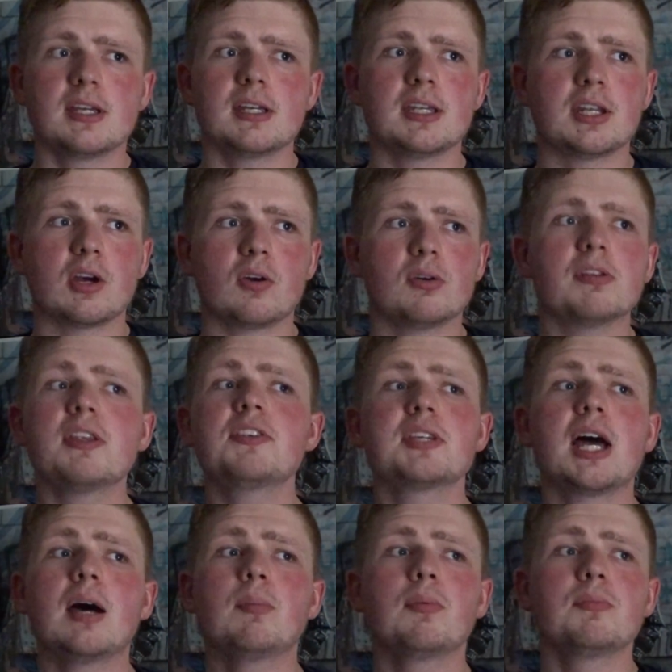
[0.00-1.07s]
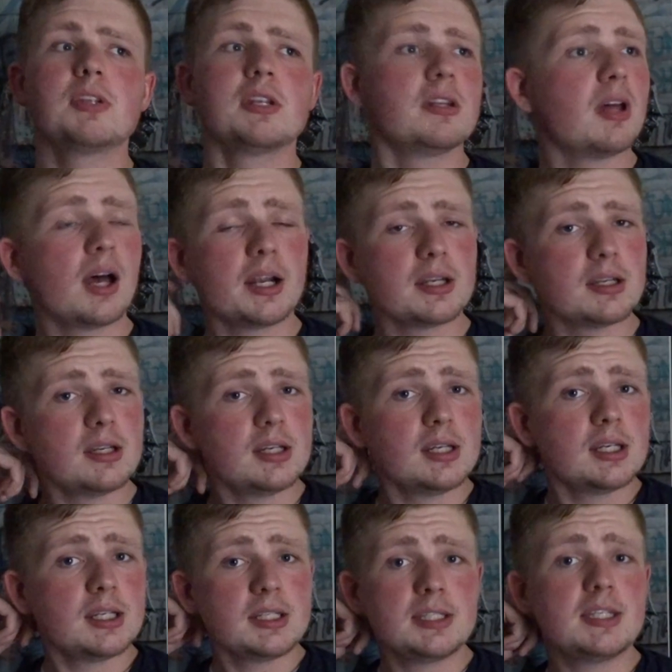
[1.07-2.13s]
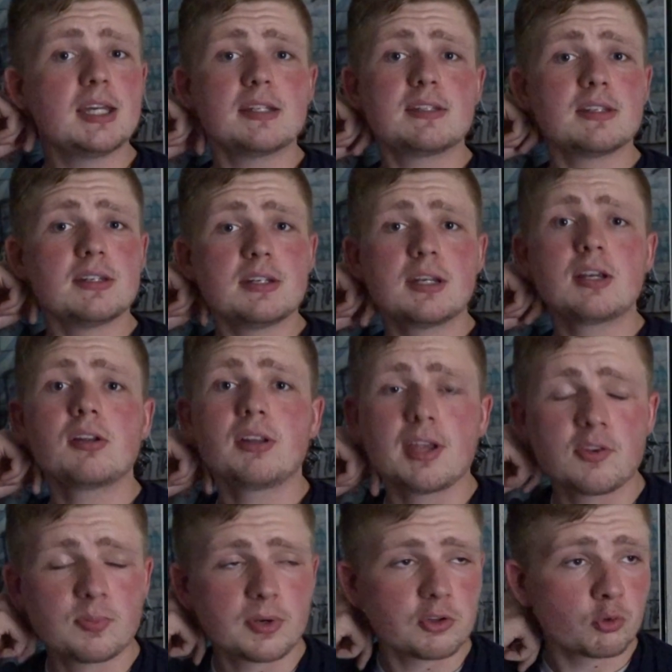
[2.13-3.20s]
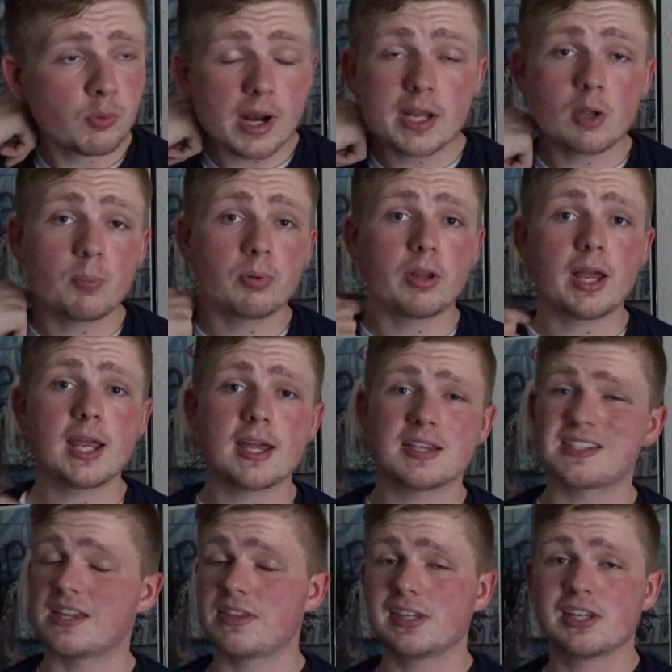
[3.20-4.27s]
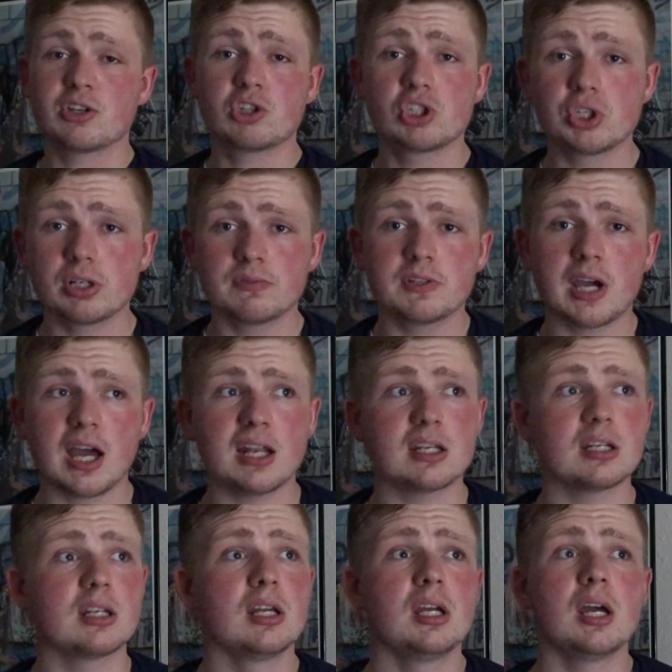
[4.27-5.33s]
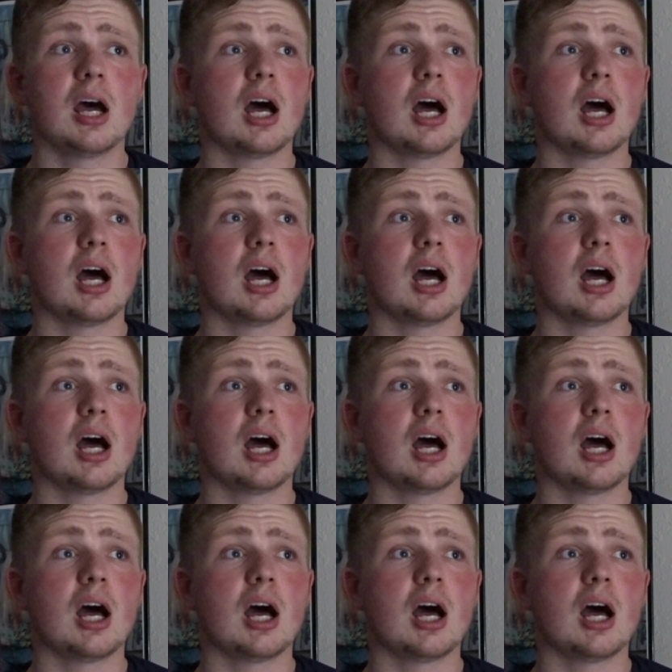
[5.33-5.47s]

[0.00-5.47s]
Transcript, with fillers: You know, this album did not get nearly as much radio play as I think it should have gotten.